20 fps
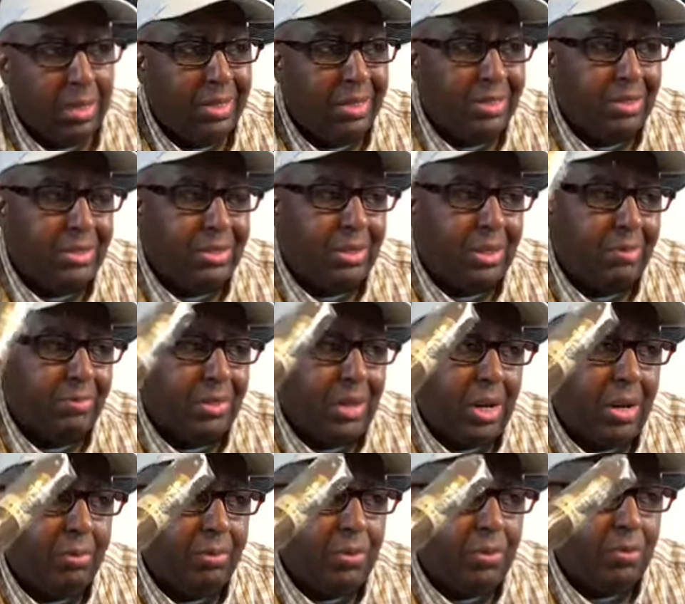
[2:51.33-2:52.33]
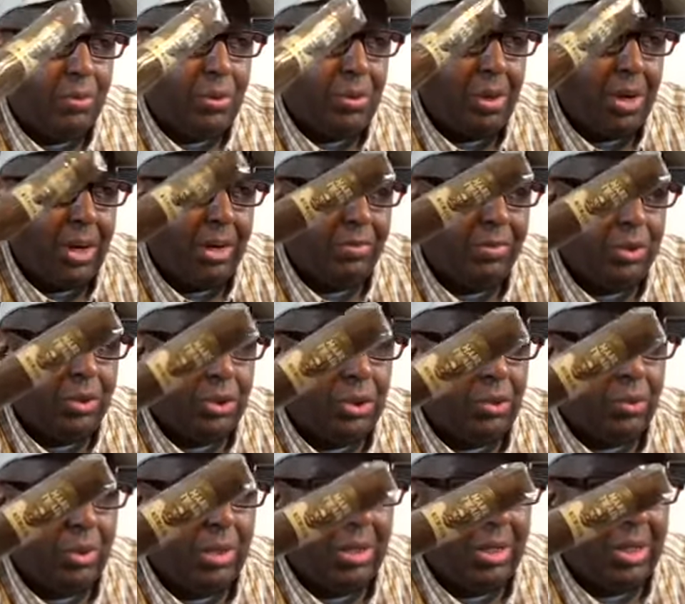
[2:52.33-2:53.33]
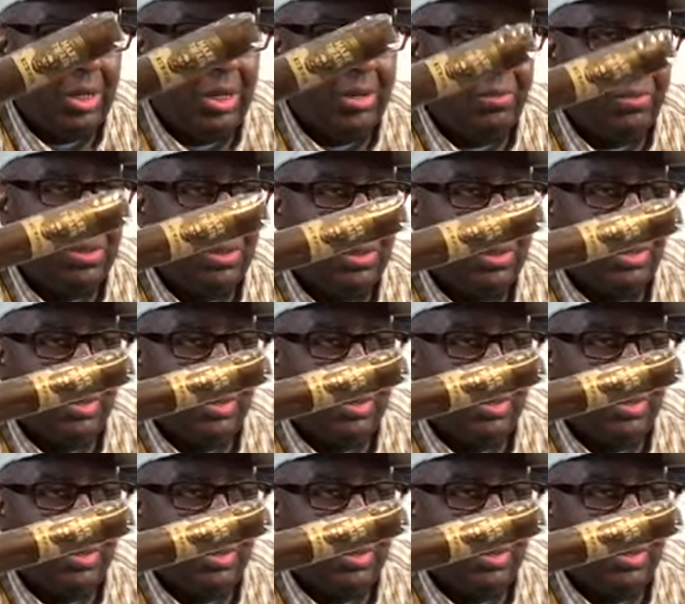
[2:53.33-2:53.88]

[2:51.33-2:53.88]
Sometimes when you have the shorter leaves